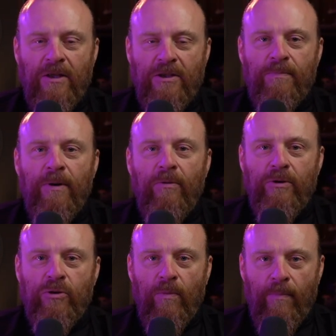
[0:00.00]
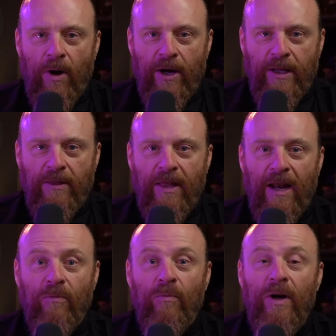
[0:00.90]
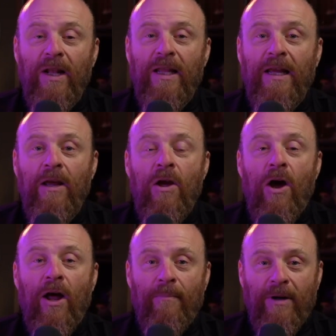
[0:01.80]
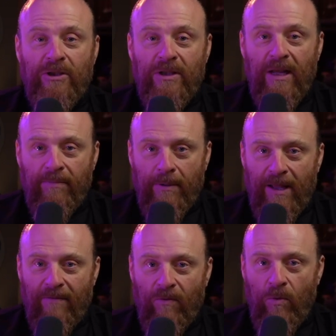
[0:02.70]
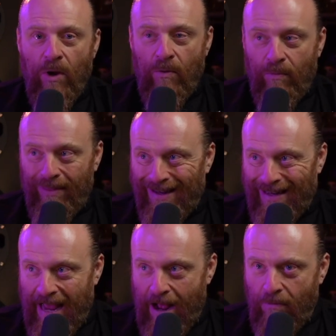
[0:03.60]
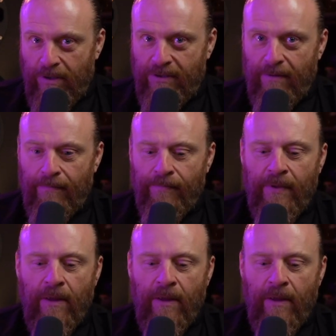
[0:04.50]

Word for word: the spiritual body that really on a much deeper level within Taoism,